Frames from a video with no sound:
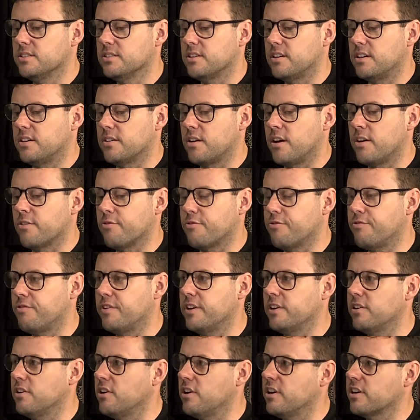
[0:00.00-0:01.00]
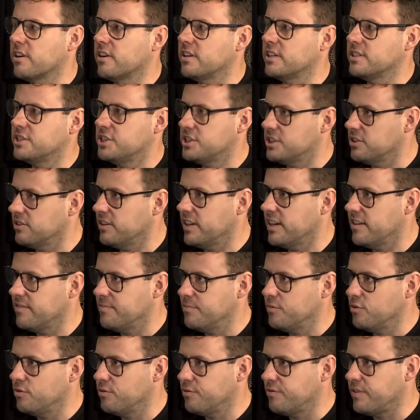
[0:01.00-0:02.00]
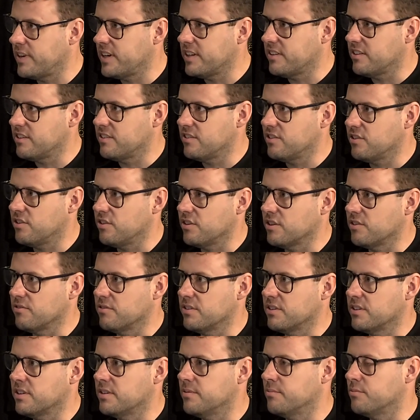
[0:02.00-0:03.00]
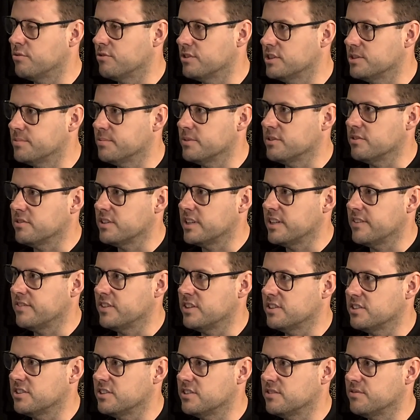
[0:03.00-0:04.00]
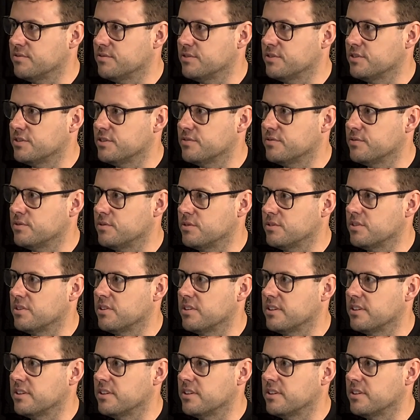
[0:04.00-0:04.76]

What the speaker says: I feel like I'd still have more faith in Collingwood than Brisbane on the evidence of the first fortnight.